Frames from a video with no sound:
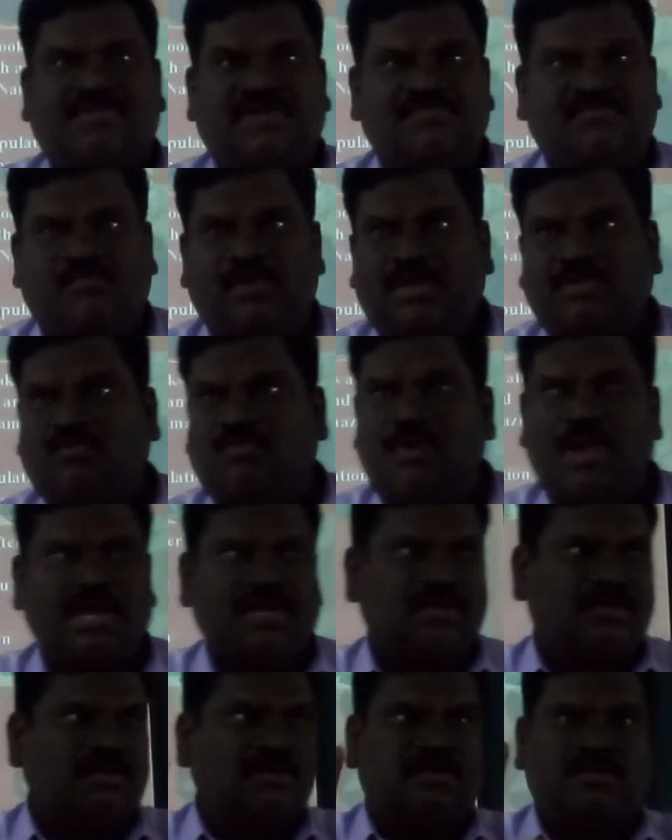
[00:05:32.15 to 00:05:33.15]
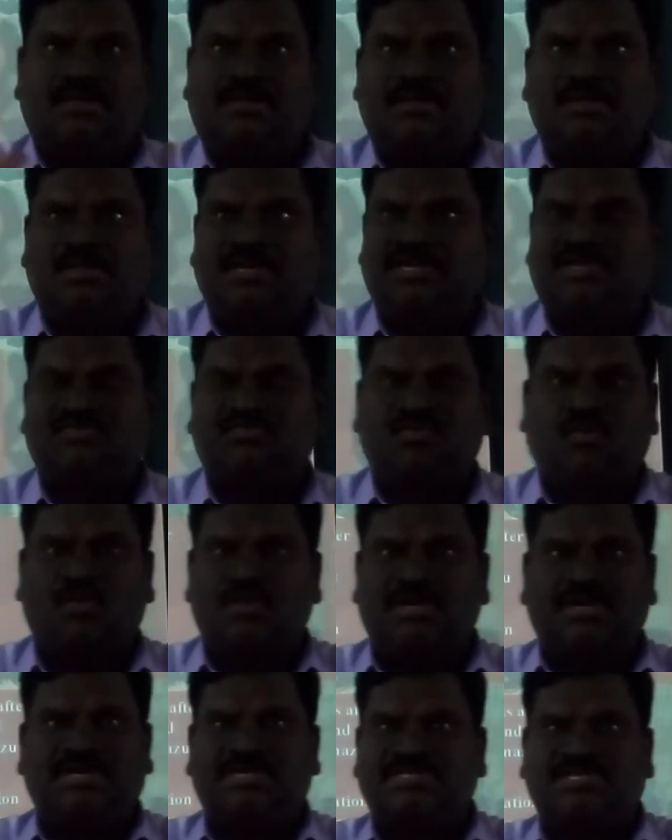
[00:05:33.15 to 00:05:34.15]
Francisco earthquake, it
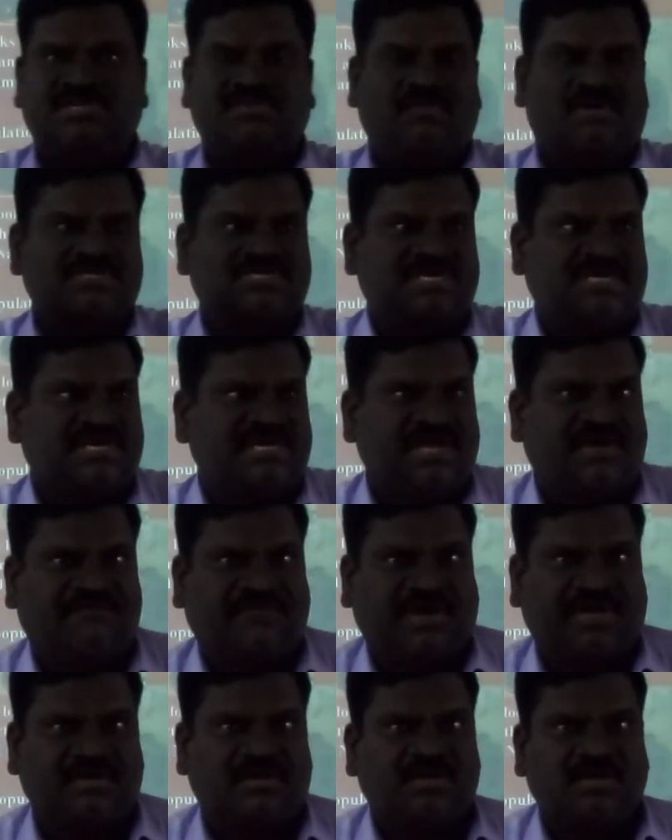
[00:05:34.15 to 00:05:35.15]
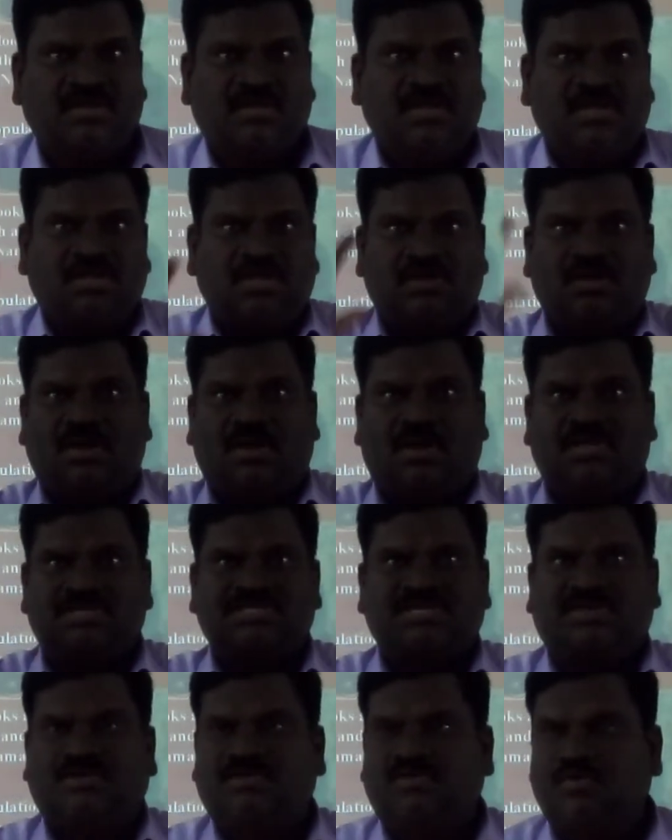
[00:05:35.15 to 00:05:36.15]
showed its devastating effect.
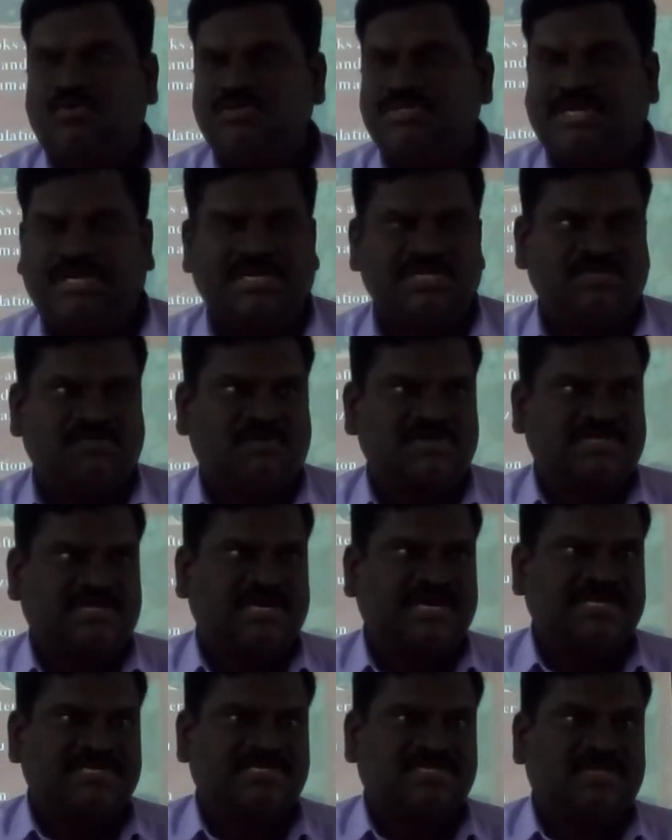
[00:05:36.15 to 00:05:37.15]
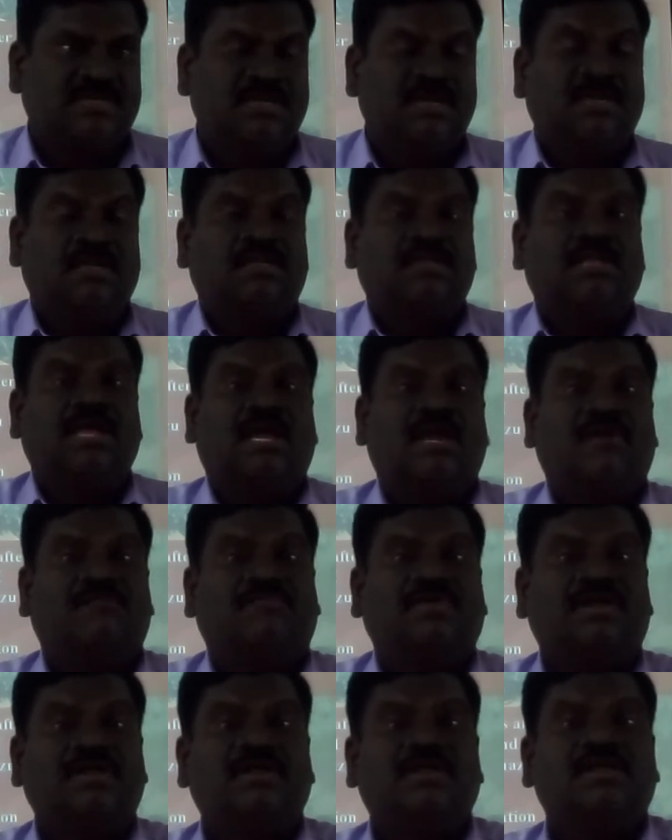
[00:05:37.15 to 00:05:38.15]
Large huge energy was released.
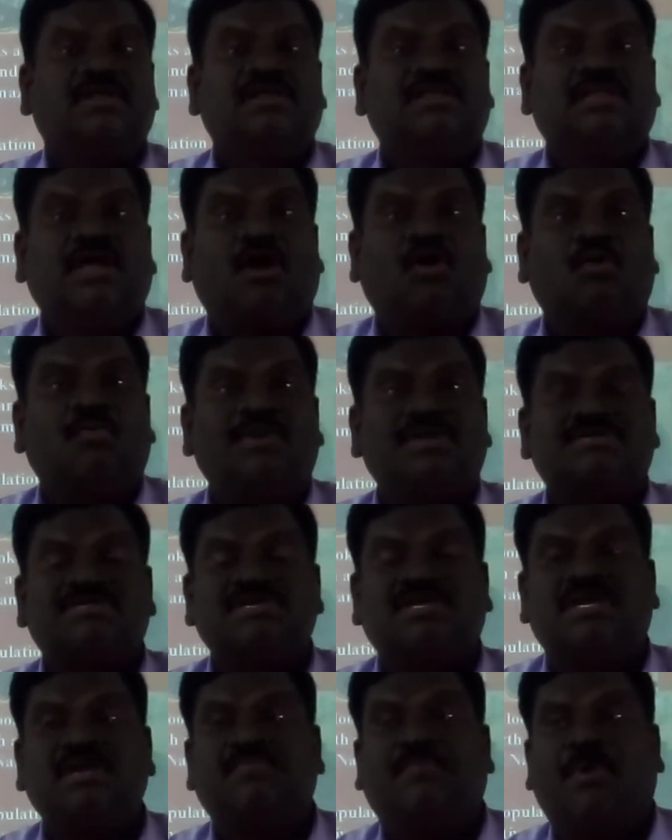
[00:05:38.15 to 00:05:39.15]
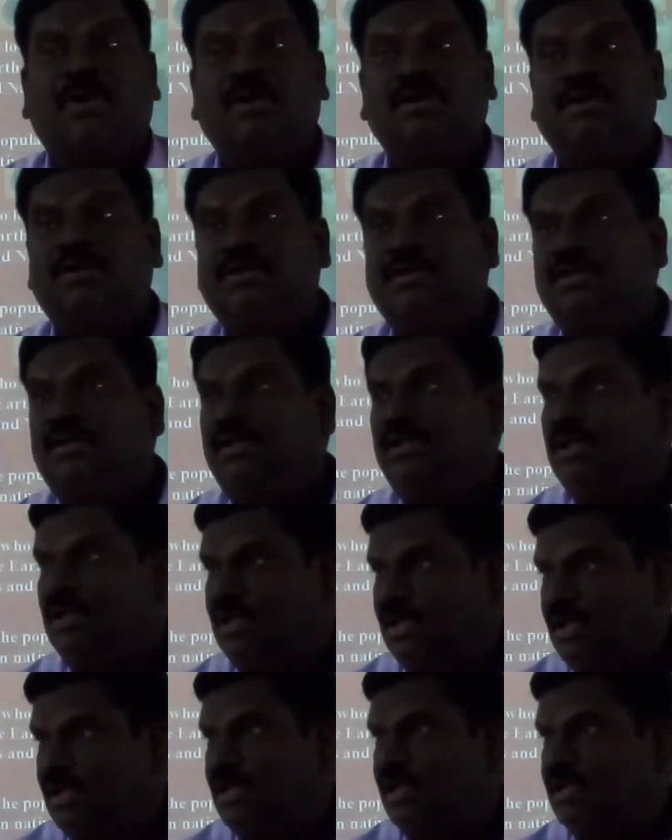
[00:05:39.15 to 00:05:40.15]
Thereafter, the accumulation keep on
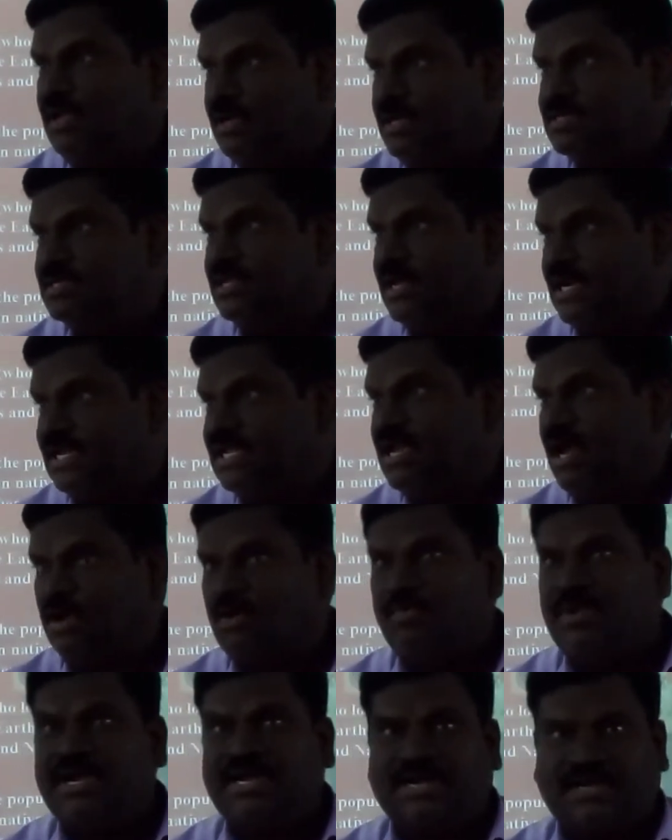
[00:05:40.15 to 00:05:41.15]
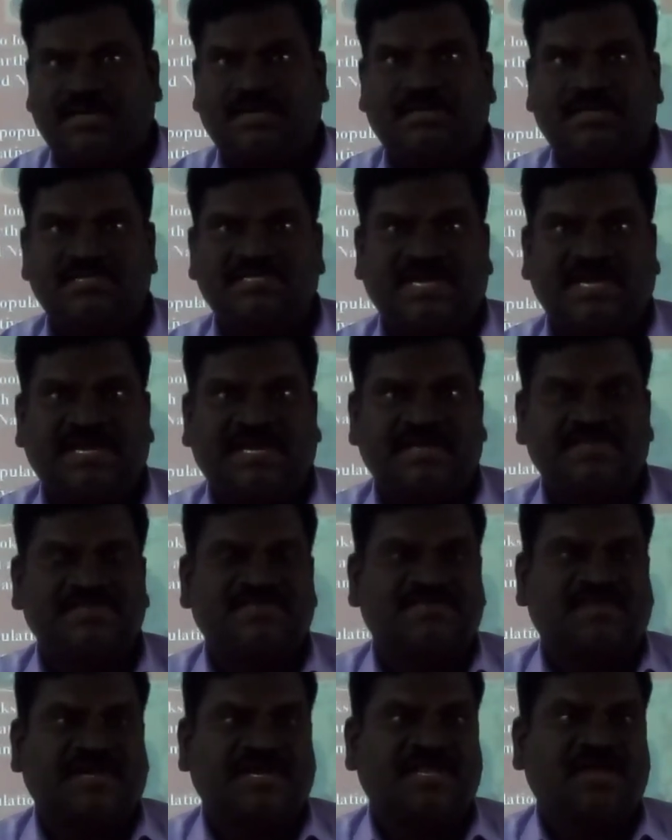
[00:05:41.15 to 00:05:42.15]
getting accumulated. The strain energy
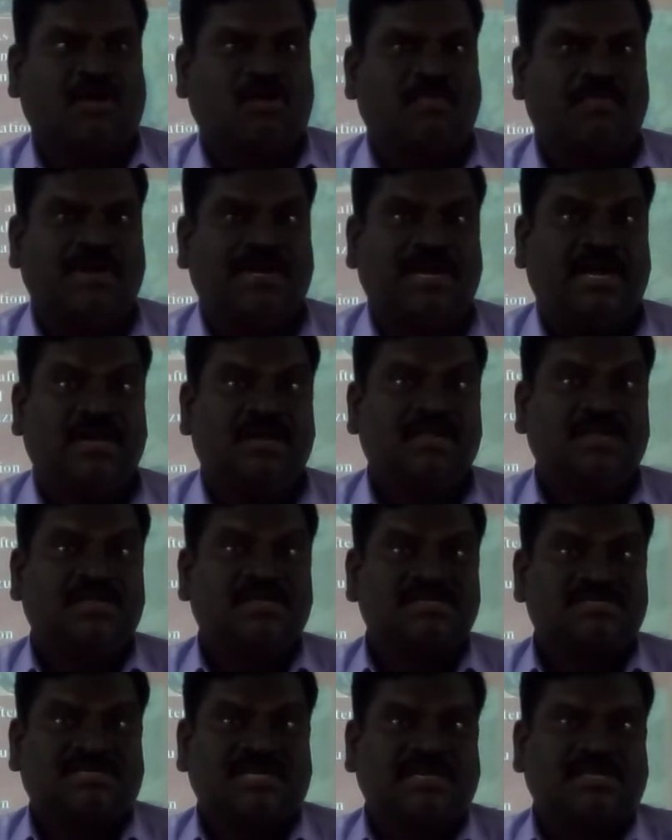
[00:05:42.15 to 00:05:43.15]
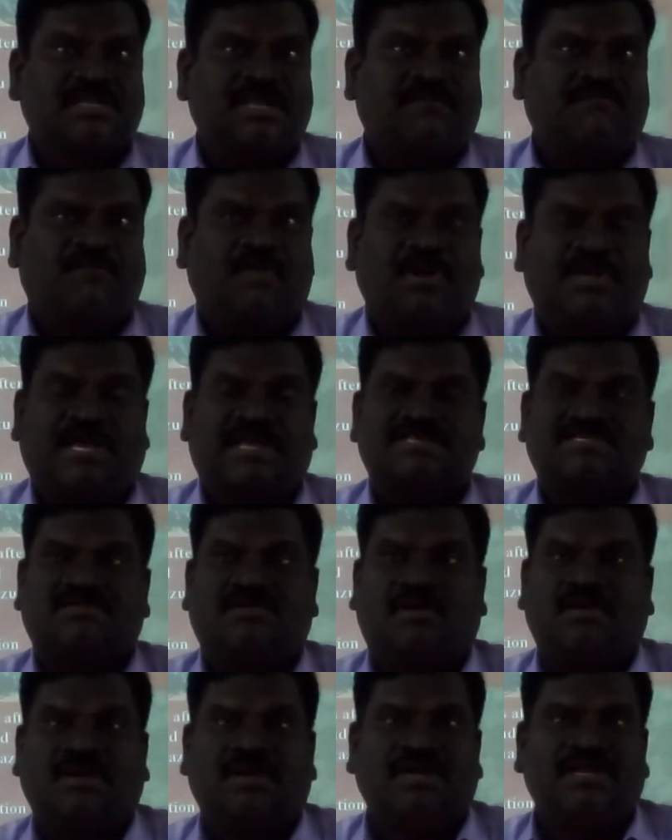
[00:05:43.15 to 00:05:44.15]
is getting accumulated. Still, the fault has
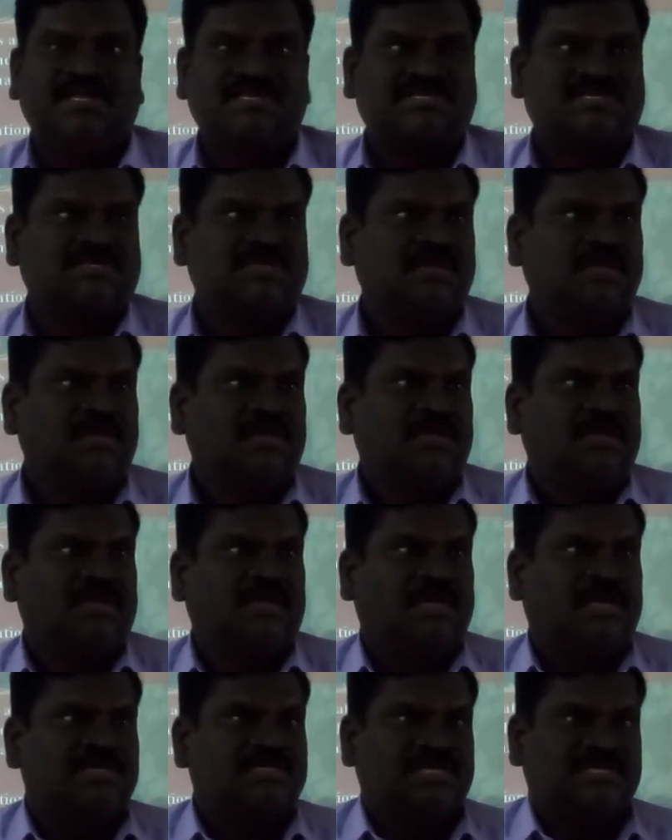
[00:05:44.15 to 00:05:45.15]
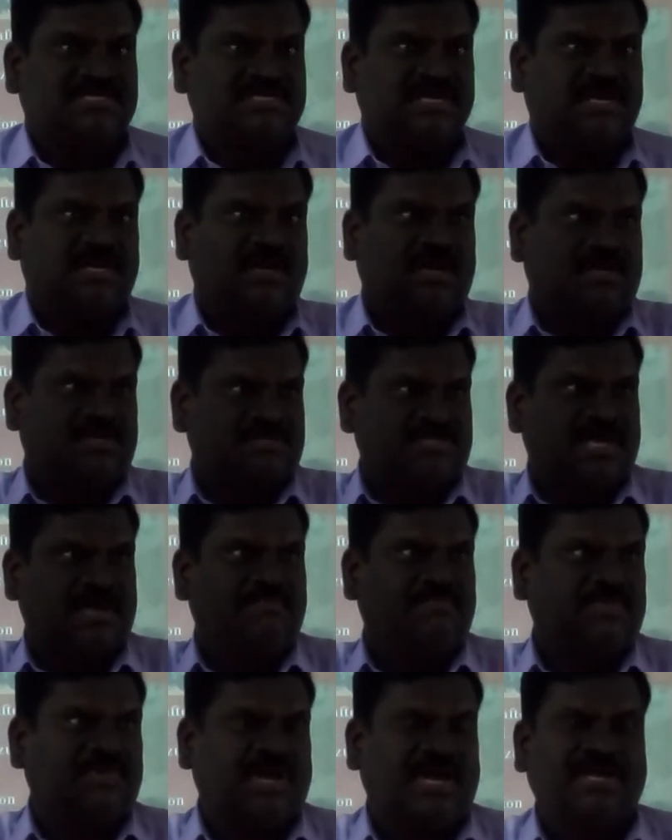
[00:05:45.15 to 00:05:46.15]
not released such a
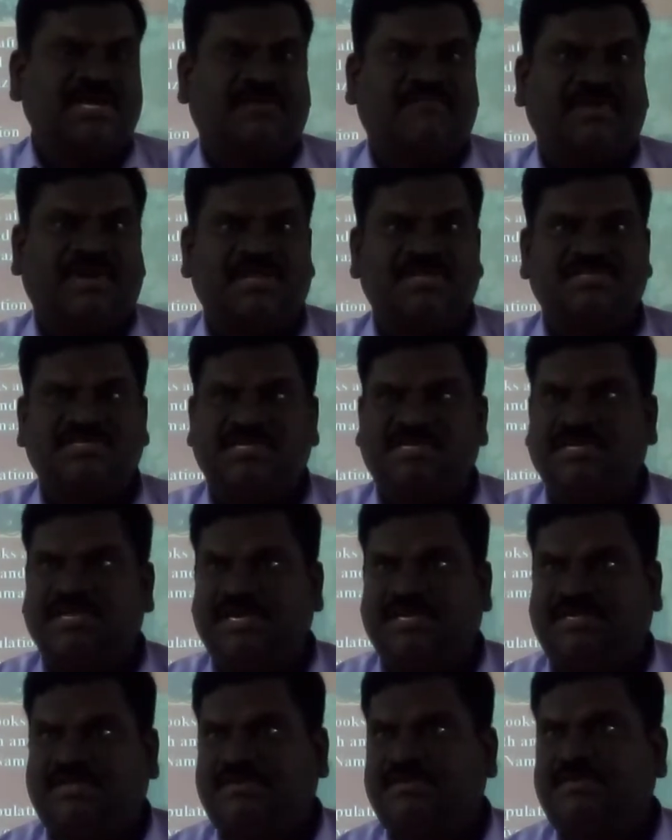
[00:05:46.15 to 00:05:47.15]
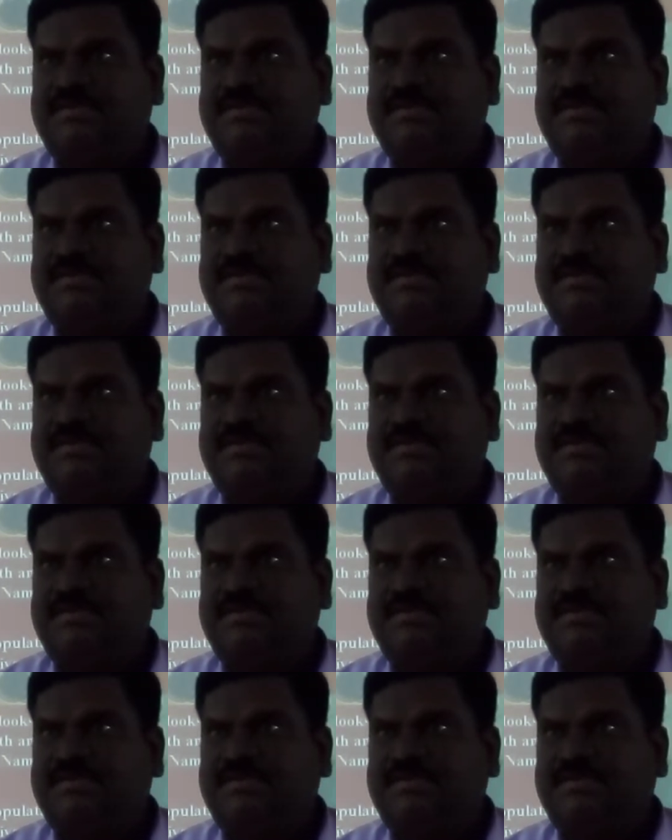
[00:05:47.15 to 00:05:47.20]
same kind of energy yet.